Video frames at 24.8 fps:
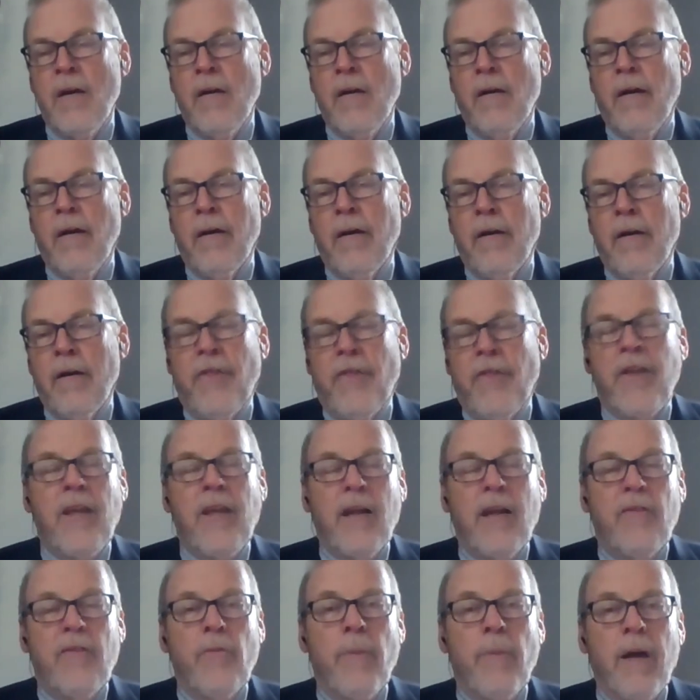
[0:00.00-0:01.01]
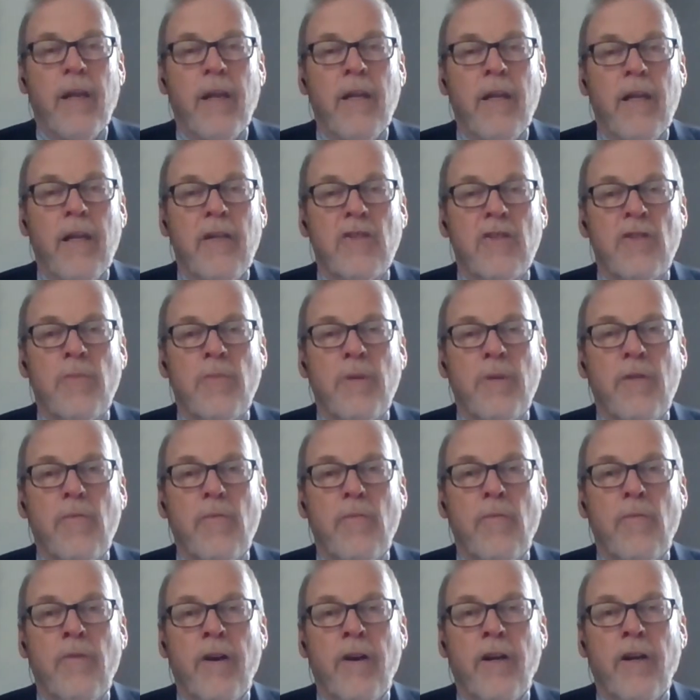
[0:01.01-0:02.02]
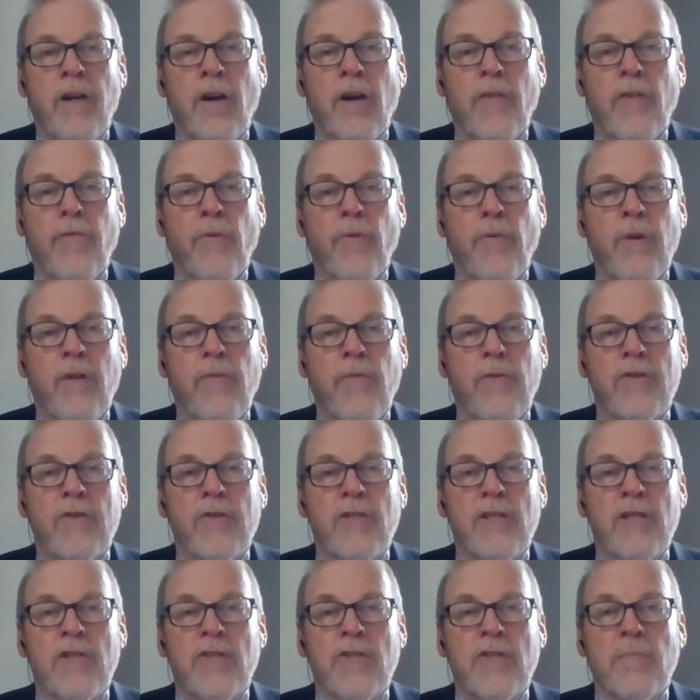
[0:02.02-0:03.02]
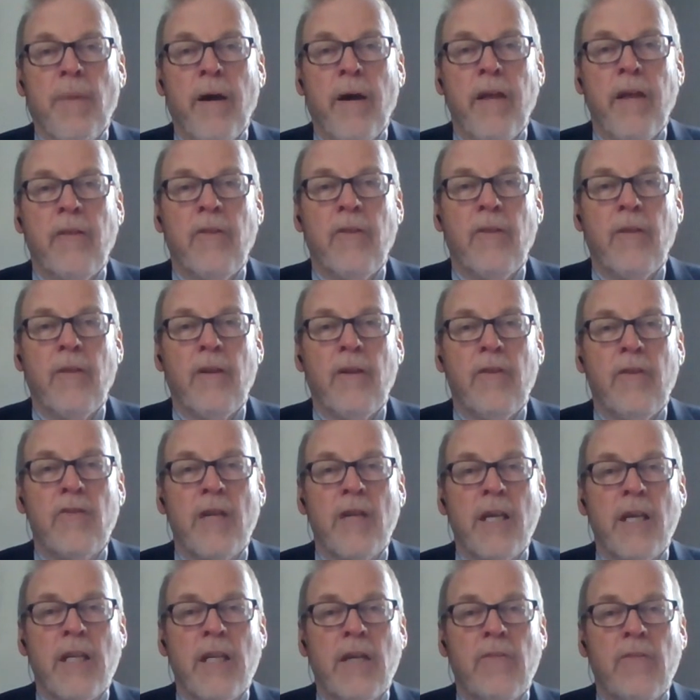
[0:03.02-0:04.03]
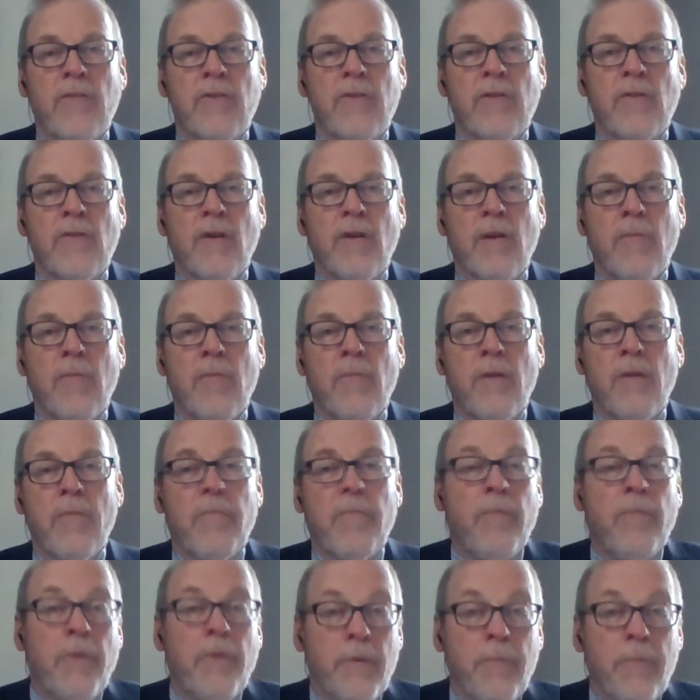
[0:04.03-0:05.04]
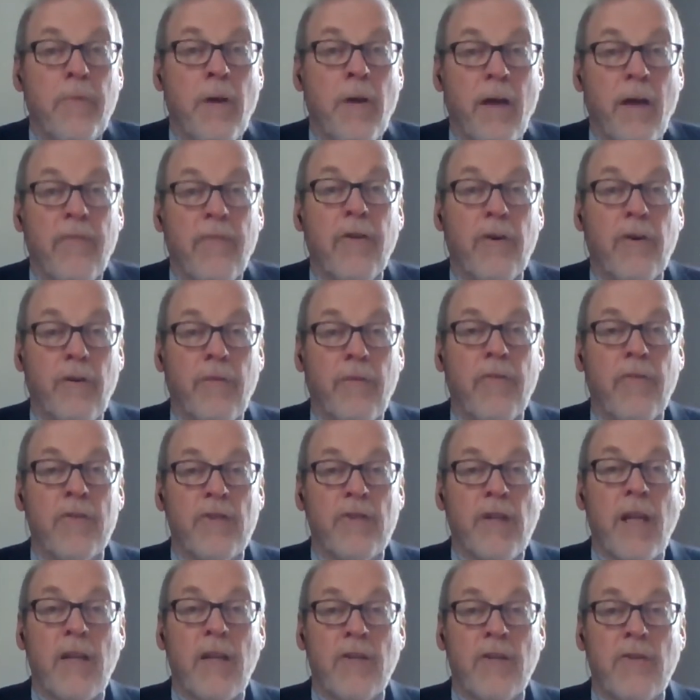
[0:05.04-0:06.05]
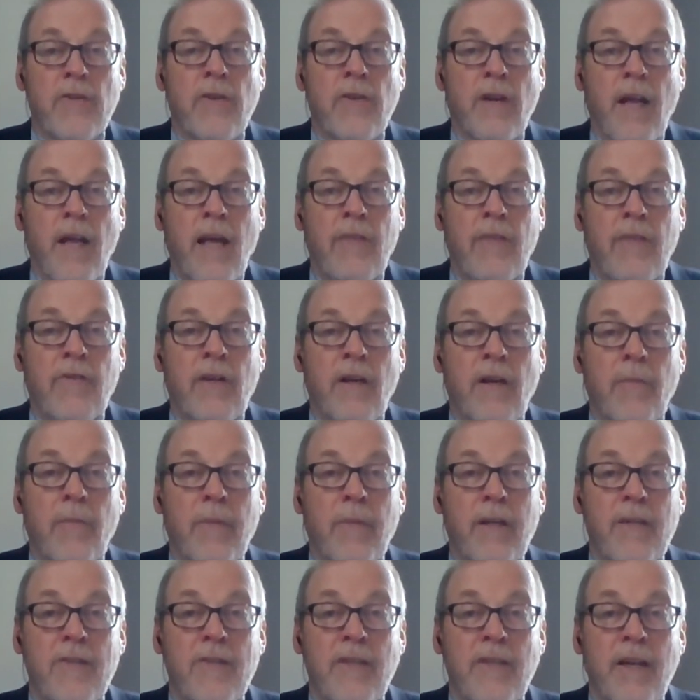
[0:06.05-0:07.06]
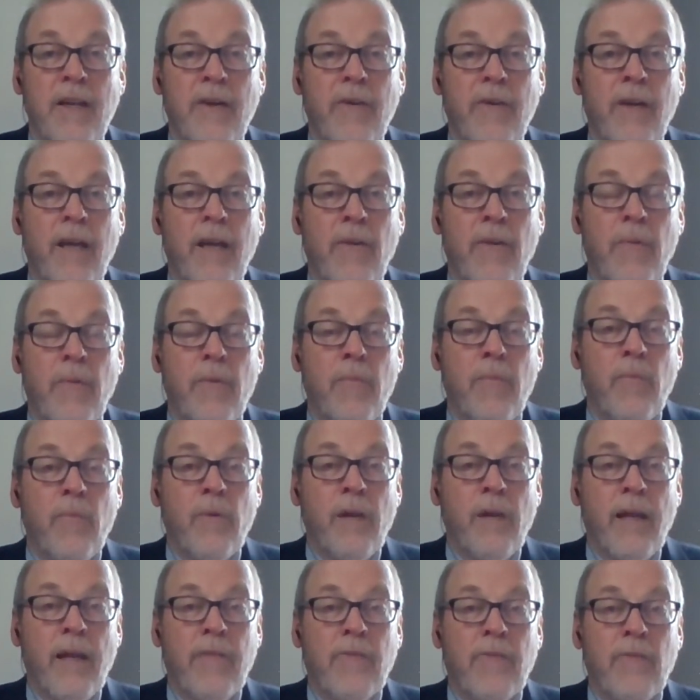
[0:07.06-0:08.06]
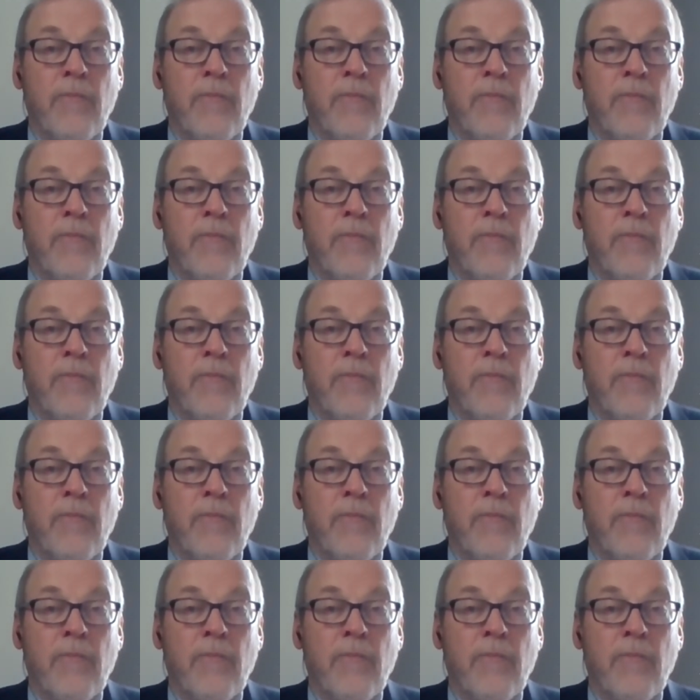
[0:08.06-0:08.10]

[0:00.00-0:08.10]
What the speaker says: I think everybody needs to be very careful. And if you see a spike, then the executive is the governor of the state is going to have to come in and say, okay, we'll have to